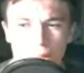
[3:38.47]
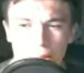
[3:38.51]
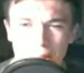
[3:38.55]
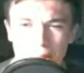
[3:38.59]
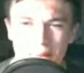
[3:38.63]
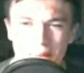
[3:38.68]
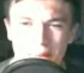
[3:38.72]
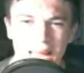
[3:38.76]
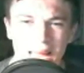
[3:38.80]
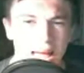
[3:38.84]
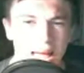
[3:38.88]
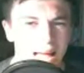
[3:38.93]
and
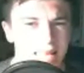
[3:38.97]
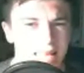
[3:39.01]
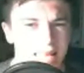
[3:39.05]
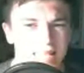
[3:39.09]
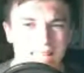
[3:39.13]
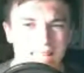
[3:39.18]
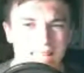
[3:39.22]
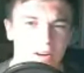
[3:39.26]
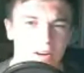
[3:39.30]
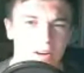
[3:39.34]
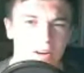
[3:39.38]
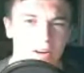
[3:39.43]
meatheads
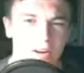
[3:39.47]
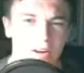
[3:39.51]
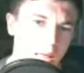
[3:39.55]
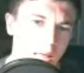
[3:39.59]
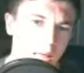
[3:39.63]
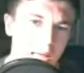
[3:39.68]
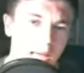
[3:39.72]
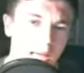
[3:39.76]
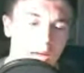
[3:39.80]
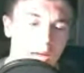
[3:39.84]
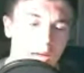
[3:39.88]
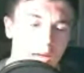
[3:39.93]
out
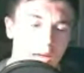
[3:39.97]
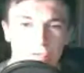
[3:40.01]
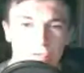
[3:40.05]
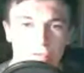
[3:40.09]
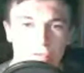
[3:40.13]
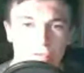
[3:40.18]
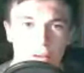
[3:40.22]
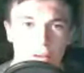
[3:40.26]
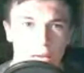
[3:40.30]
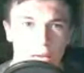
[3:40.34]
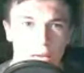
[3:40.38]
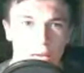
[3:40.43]
there who
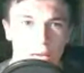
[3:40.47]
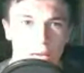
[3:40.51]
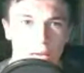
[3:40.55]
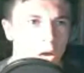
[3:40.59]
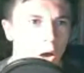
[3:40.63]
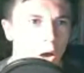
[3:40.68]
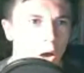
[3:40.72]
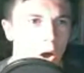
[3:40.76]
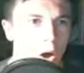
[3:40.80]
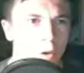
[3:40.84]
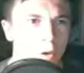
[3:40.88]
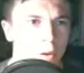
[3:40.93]
think,
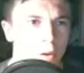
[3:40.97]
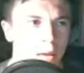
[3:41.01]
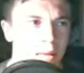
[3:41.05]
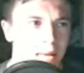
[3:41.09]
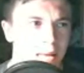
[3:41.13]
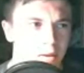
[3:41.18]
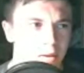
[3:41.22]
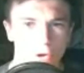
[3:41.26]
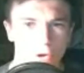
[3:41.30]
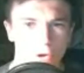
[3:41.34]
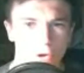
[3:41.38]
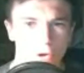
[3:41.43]
oh yeah,
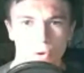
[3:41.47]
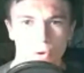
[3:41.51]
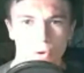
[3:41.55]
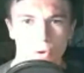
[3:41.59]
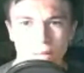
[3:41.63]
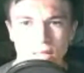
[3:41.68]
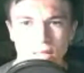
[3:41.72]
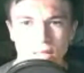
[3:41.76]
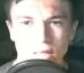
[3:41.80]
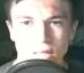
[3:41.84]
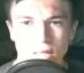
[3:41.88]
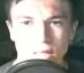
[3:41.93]
they do
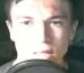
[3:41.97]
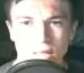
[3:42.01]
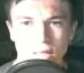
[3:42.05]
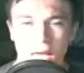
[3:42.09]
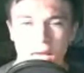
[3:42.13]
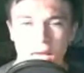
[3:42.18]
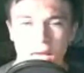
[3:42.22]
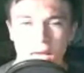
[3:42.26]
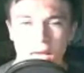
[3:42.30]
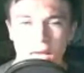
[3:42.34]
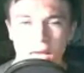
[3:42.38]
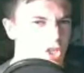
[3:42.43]
one set and
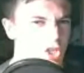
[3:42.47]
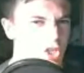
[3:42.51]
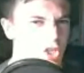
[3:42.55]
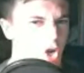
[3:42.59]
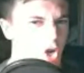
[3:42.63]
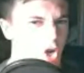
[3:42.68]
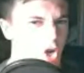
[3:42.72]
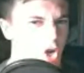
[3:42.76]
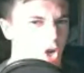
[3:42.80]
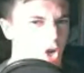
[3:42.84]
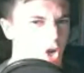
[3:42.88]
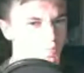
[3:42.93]
they just go
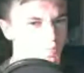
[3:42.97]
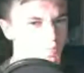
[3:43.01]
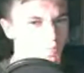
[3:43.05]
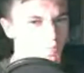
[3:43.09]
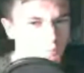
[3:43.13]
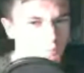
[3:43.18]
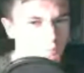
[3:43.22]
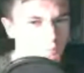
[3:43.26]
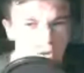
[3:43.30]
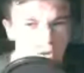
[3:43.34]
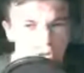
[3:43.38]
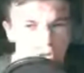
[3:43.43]

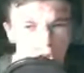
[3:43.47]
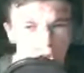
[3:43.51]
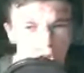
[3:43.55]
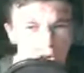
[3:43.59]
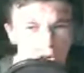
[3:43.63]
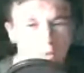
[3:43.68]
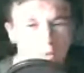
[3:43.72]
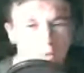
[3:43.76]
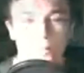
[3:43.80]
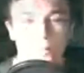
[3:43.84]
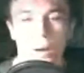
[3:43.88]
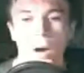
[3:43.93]
and
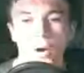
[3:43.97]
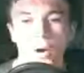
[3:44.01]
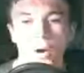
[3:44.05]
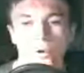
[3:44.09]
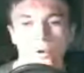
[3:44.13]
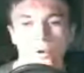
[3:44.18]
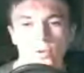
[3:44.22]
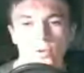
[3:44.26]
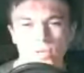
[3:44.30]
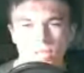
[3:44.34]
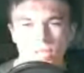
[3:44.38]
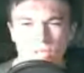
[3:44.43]
yeah and
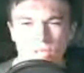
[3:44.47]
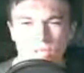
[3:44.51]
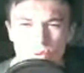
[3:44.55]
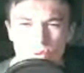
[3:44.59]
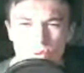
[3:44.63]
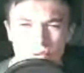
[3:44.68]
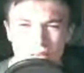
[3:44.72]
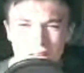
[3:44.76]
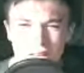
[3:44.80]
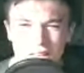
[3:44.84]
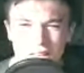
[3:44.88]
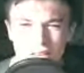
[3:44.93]
pose and
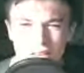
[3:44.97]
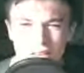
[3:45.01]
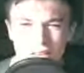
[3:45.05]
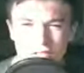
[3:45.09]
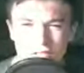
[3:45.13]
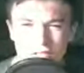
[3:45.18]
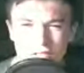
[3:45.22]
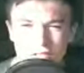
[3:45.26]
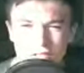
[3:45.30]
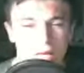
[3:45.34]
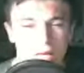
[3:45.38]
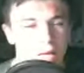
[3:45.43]
sort of like that
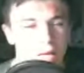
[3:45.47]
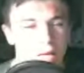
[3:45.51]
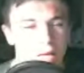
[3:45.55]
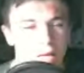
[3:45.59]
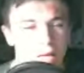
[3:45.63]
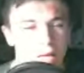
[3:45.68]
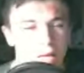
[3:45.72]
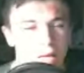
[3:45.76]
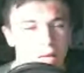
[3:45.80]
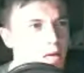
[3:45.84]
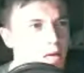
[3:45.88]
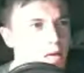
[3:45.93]
shit.
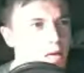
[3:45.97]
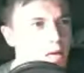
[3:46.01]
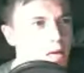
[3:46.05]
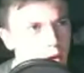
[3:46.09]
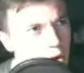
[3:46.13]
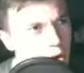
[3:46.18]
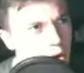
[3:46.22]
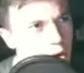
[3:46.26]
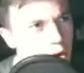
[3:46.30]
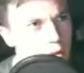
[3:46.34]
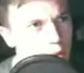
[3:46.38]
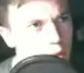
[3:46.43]
And I
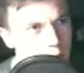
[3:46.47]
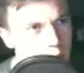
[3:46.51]
look at